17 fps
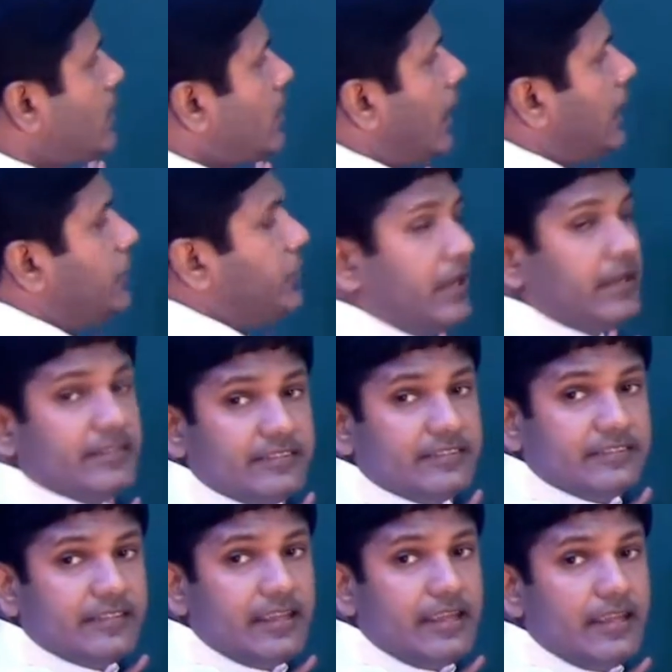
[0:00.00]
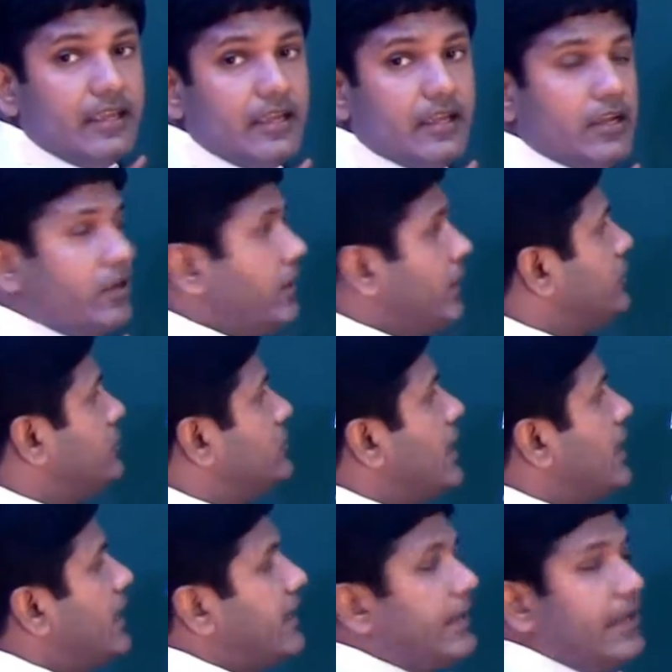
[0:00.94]
and you can see it's
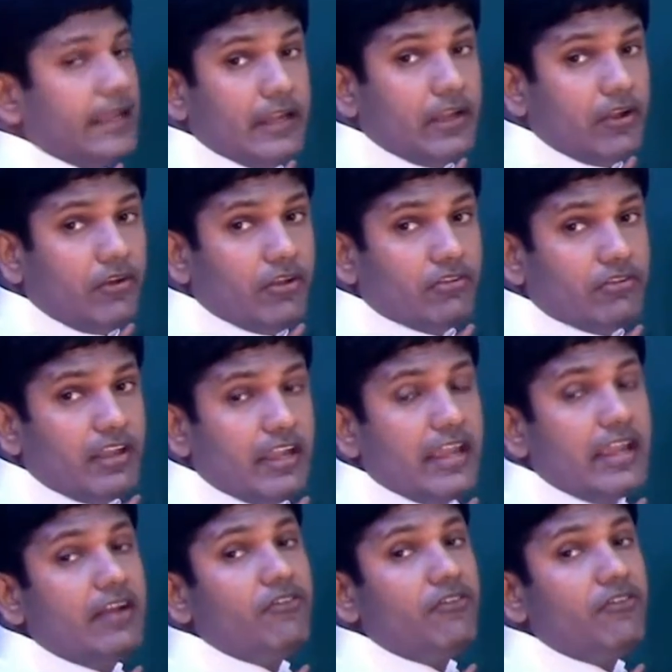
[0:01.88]
not increasing it